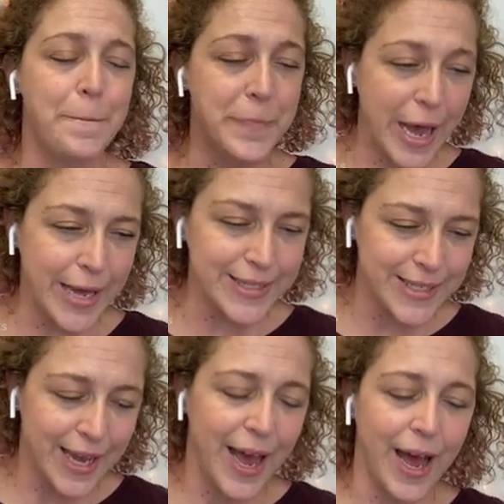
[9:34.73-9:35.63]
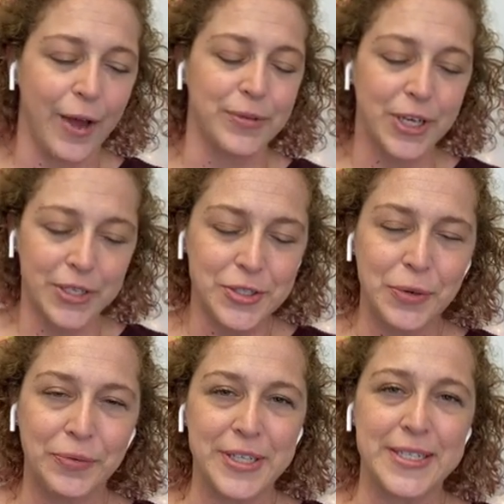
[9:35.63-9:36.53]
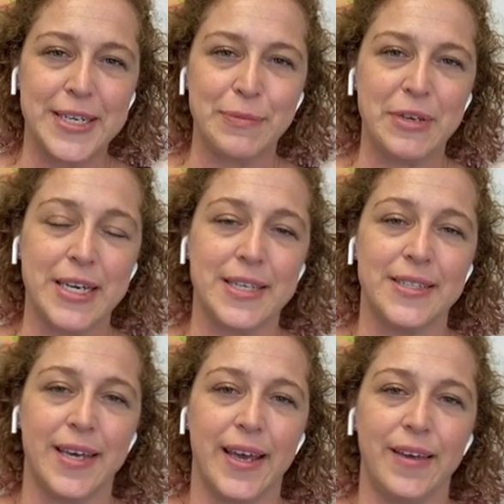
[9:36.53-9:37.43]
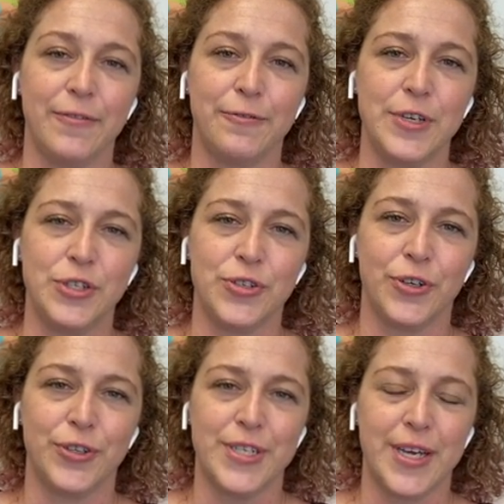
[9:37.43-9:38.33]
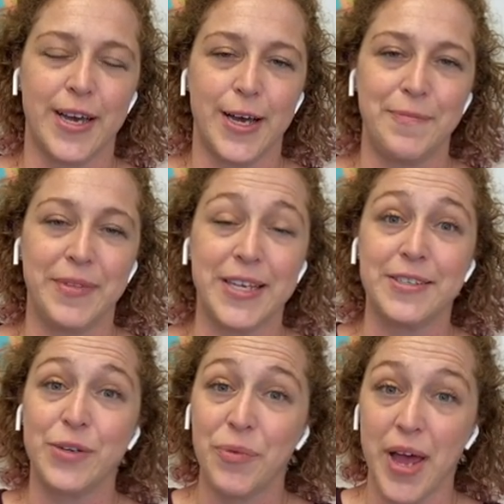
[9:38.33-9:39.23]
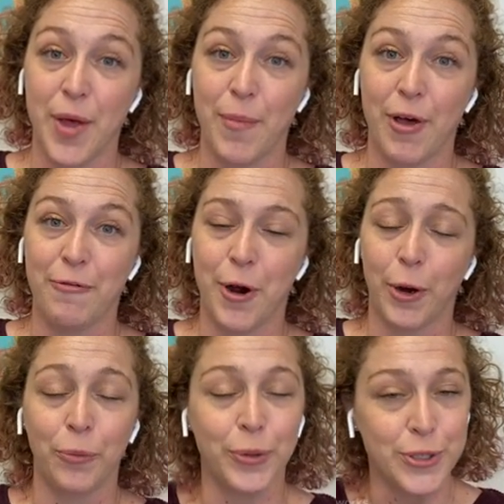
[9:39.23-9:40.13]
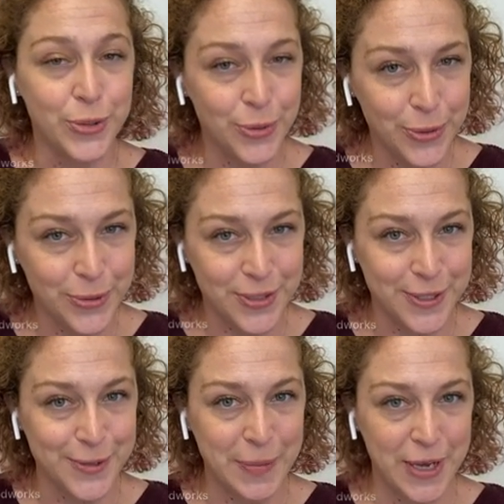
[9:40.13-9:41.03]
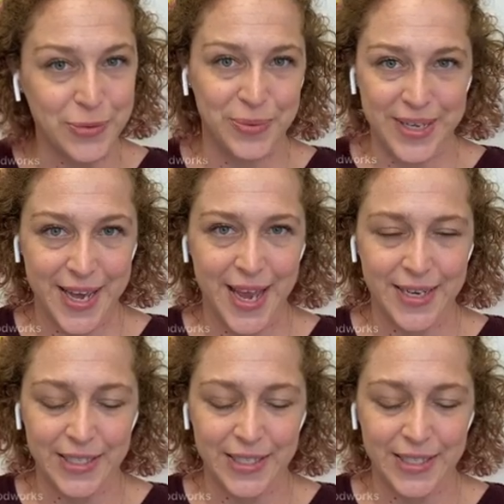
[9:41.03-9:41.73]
But I was also listening because they featured Leslie Webb of Heartwood Tools this past weekend.